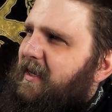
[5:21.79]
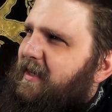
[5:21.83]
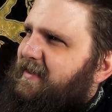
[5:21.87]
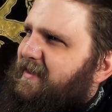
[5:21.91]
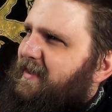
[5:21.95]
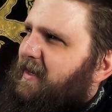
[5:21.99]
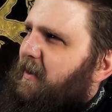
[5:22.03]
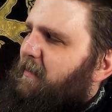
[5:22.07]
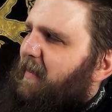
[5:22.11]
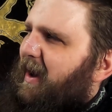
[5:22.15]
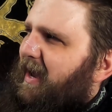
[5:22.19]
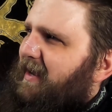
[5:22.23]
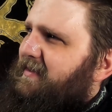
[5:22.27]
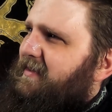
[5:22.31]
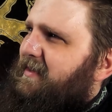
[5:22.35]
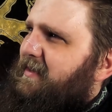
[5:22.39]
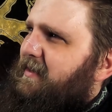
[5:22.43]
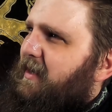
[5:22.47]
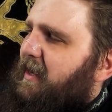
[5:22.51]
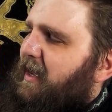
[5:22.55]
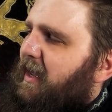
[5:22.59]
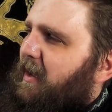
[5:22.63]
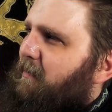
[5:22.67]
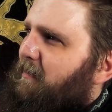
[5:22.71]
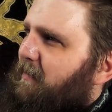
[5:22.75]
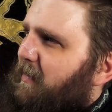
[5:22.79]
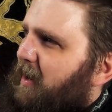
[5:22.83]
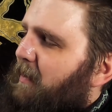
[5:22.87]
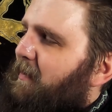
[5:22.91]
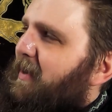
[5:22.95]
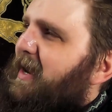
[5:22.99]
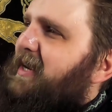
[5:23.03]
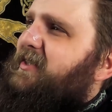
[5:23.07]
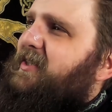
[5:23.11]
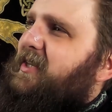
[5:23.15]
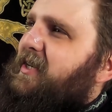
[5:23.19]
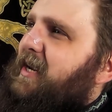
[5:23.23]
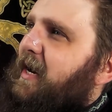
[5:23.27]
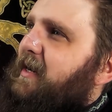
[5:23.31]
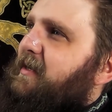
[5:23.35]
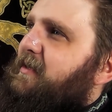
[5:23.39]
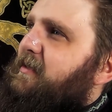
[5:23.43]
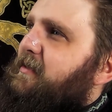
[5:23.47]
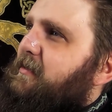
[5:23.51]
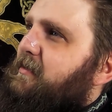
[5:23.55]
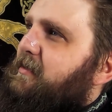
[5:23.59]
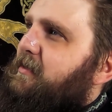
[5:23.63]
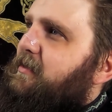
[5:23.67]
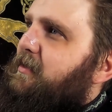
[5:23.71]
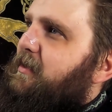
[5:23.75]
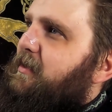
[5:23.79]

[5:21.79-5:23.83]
Is it emaciated?